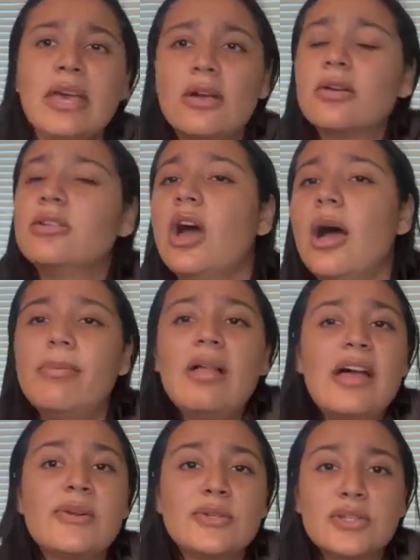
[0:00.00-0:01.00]
not
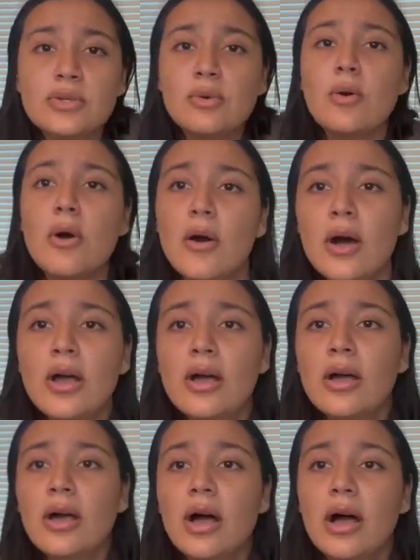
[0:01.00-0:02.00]
apply to a school.
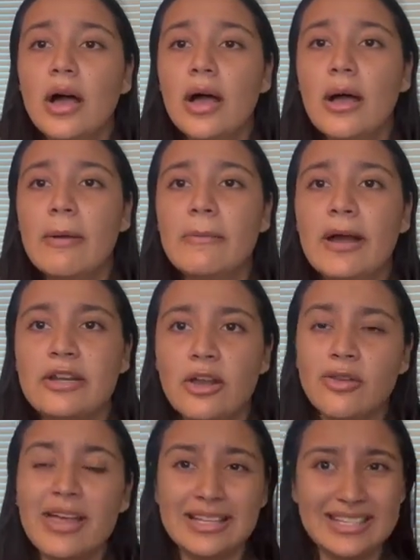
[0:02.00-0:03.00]
I
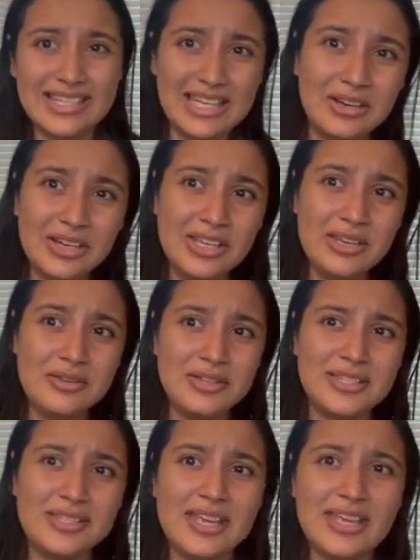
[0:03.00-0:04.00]
know that
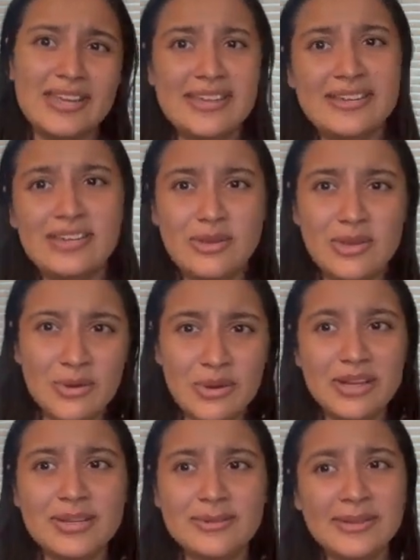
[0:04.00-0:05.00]
Syracuse in New
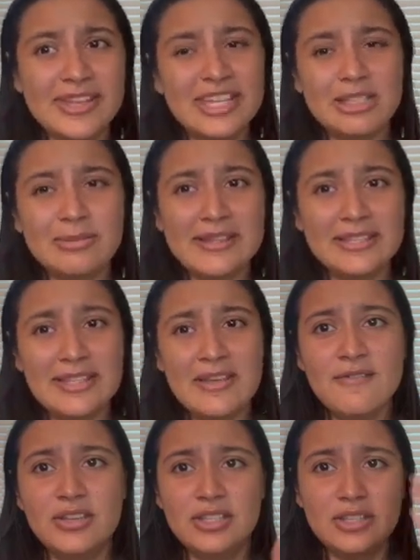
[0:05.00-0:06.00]
York is really
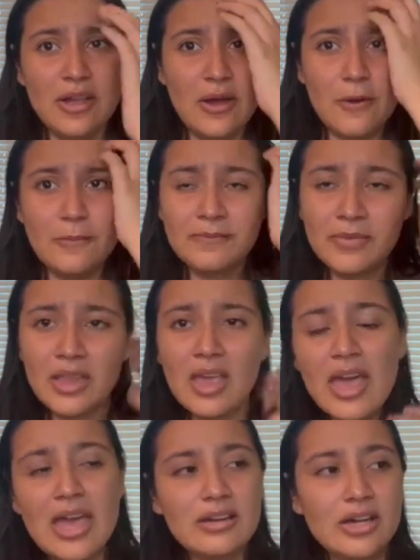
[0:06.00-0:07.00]
expensive, so
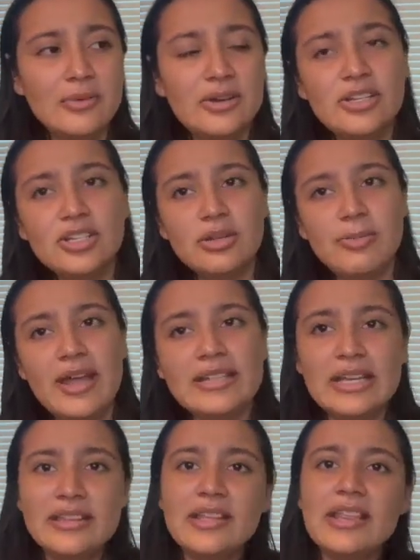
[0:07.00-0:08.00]
I don't know. It just depends.
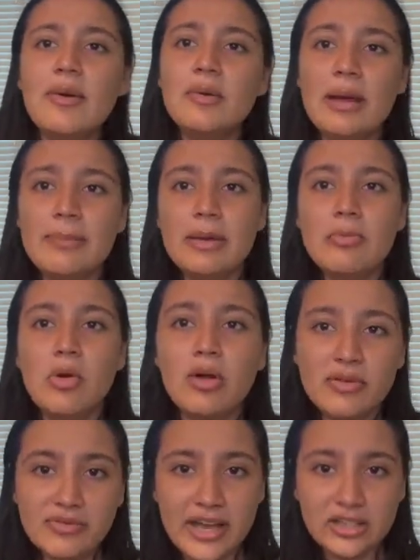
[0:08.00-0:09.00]
I think that one might be more
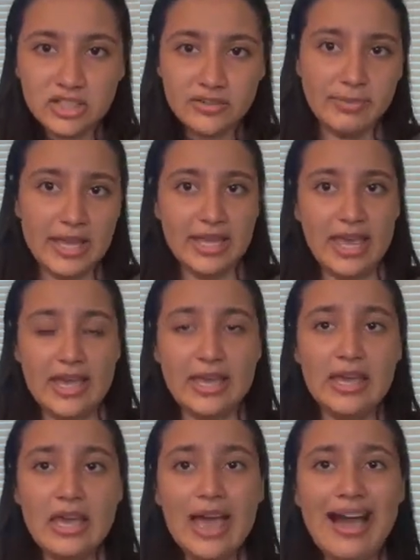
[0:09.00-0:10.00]
of a factor of picking
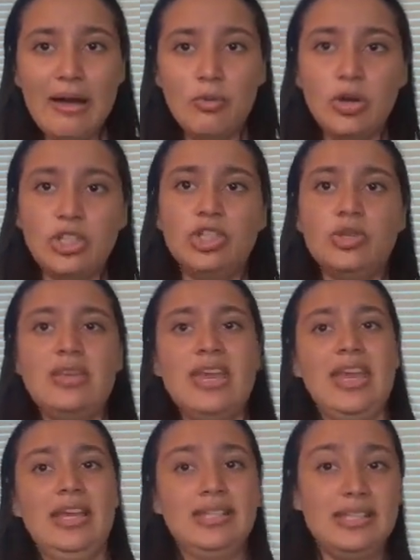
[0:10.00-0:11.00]
once you
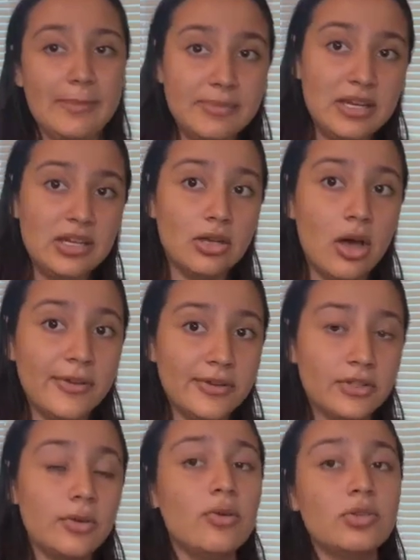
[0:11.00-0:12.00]
get accepted into all your
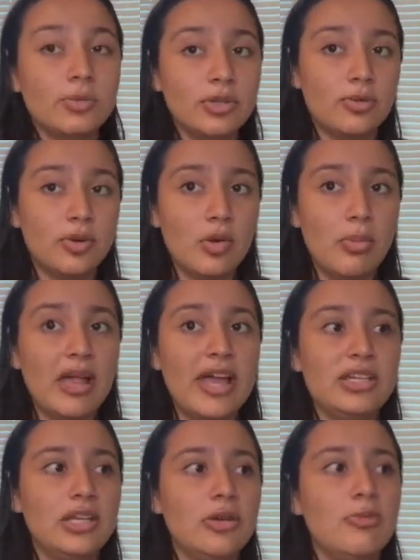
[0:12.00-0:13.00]
schools, which one to apply
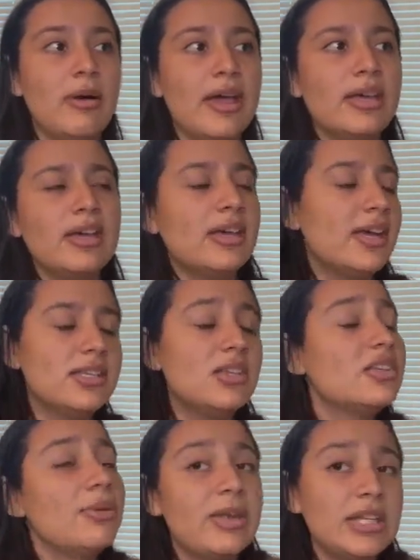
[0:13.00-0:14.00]
to, but it's still
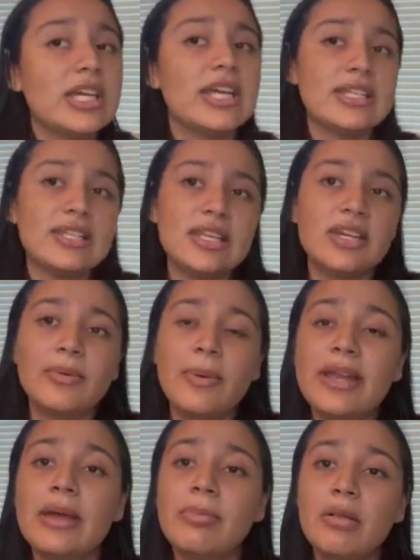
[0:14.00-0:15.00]
something to consider
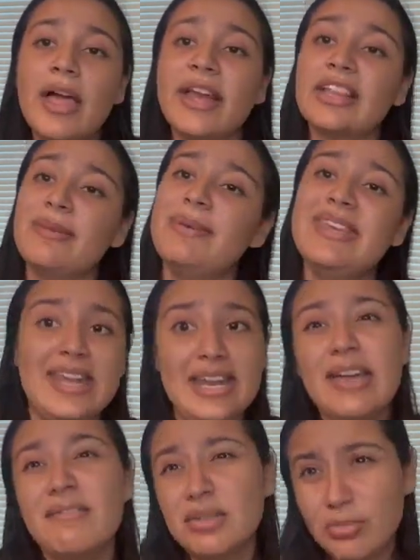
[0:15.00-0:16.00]
when applying at the
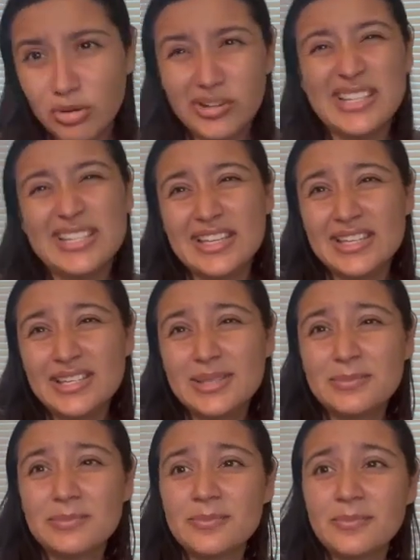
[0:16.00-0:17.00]
beginning of the process.
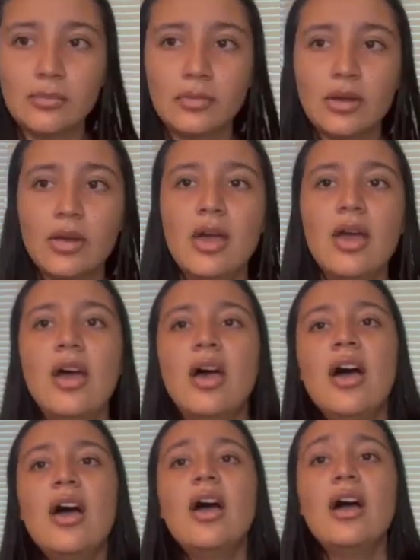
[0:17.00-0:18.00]

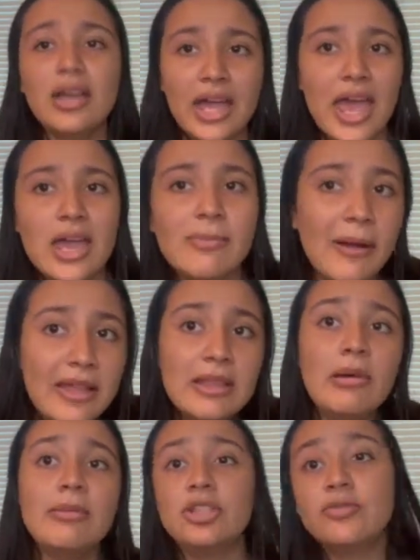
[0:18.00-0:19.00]
Okay, probably the
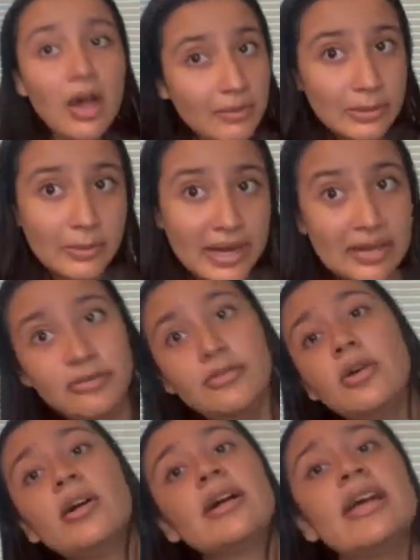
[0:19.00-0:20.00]
moment you've all been waiting
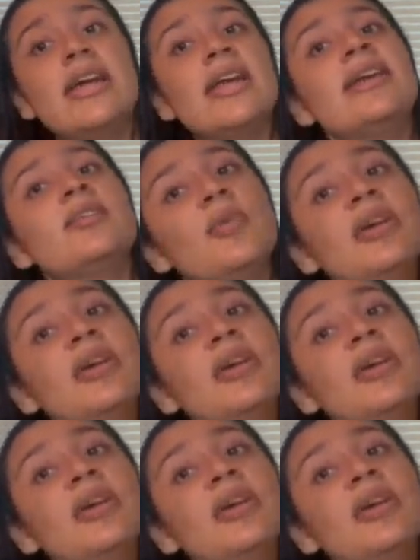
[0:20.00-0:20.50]
for is what